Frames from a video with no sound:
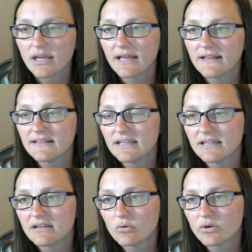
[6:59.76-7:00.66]
And
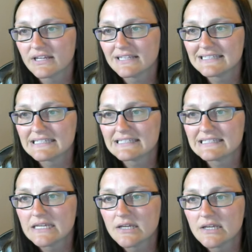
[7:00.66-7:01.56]
then organ
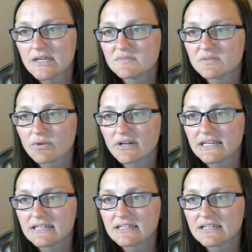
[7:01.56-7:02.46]
systems
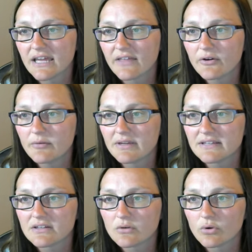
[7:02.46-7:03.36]
working together
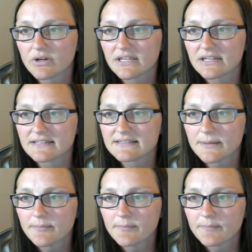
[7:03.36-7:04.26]
makes an organism.